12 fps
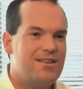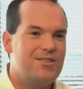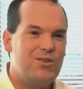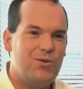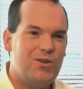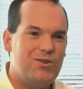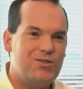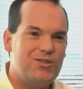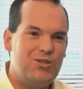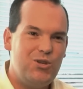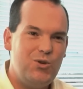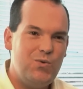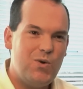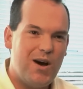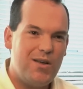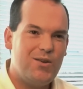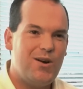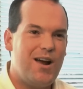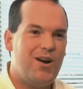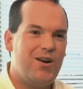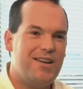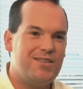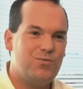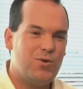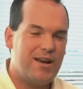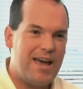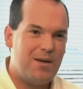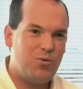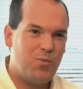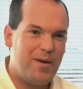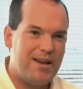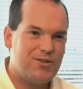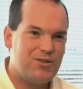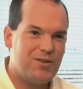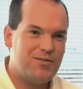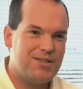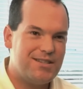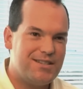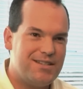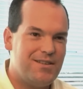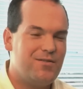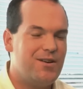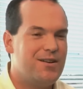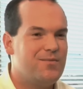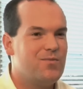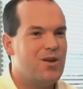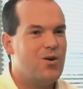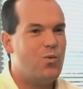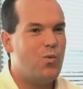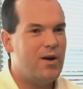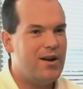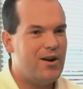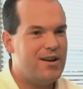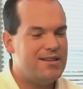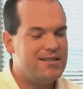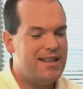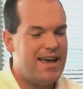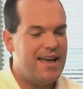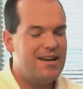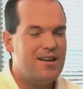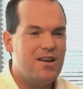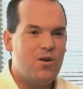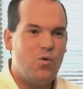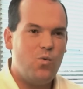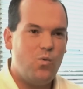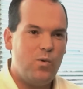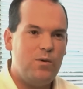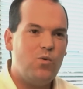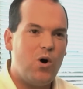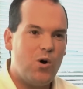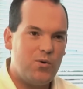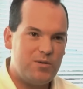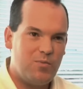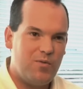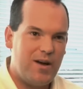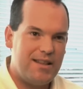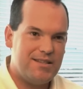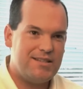So there's two other areas where Catapult Managed Services is different. One area is that we will always provide the